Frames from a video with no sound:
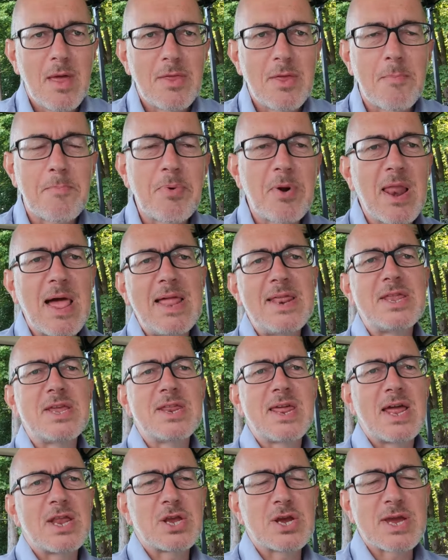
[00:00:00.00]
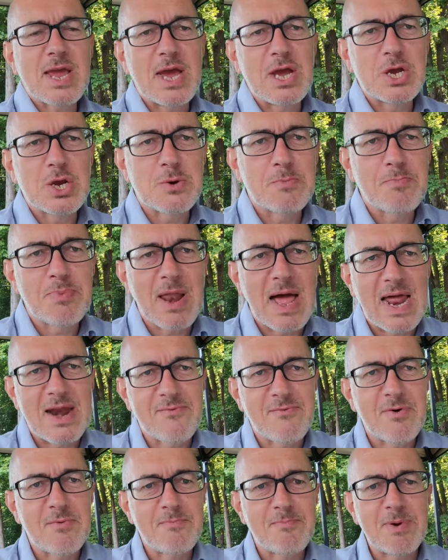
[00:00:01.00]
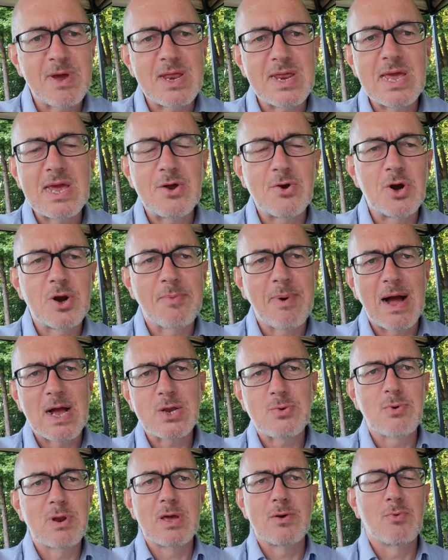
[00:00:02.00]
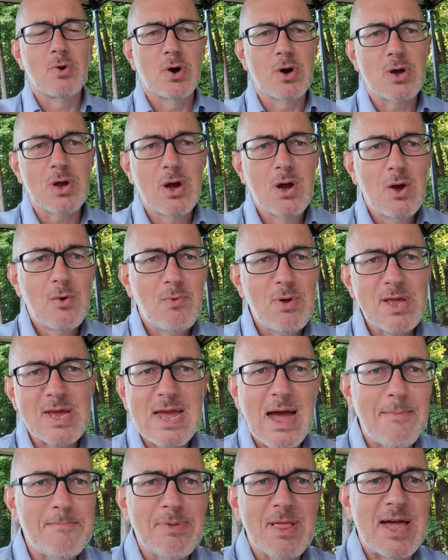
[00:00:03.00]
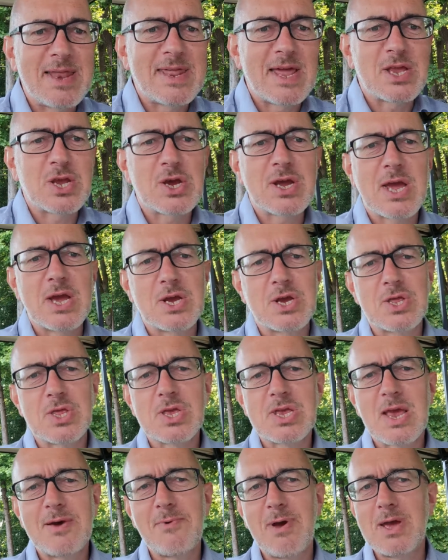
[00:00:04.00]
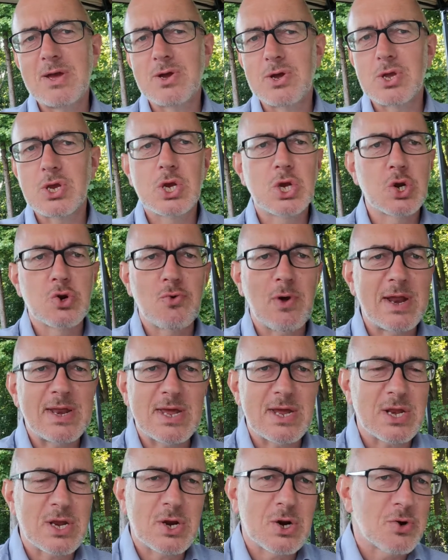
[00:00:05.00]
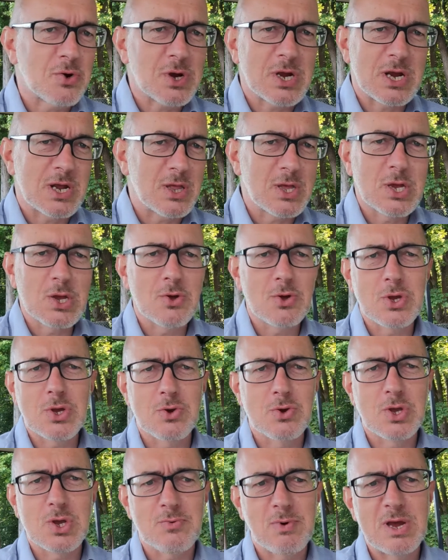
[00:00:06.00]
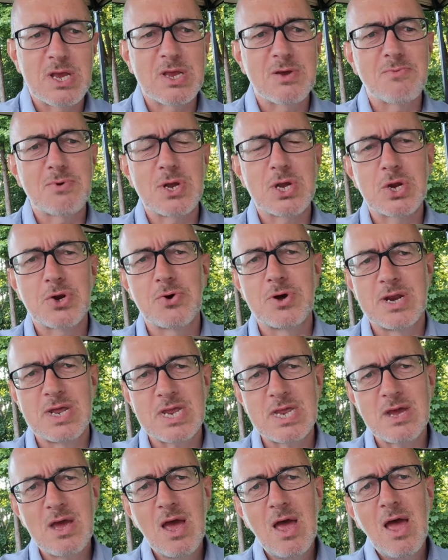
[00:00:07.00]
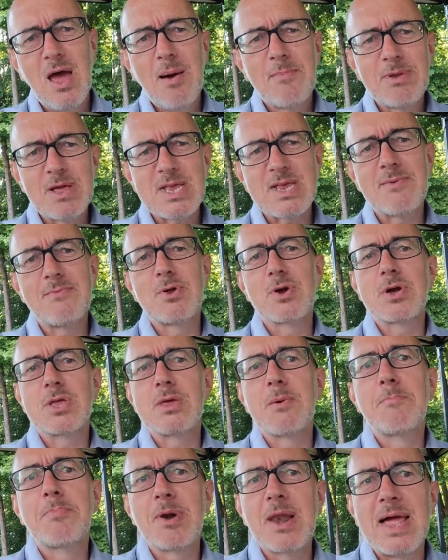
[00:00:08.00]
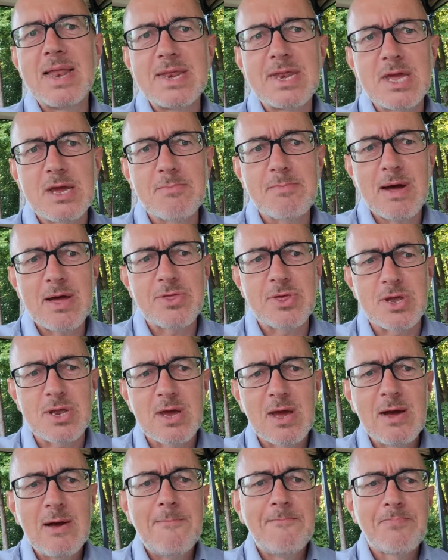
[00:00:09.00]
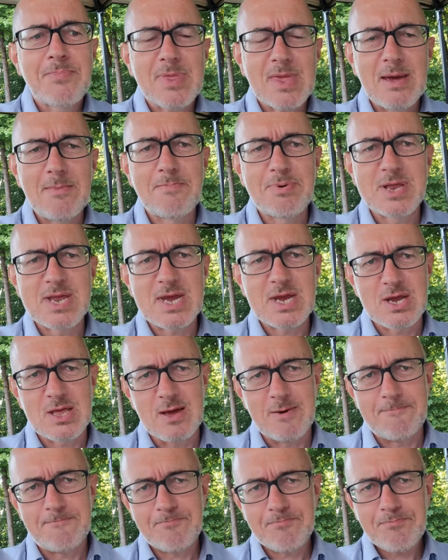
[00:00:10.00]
The blended education plan we've been hearing about, will it work? Well, you can't blend education the same way you could shred it, crush it. There's all sorts of ways of destroying it. But let's have a look at the blending method in particular.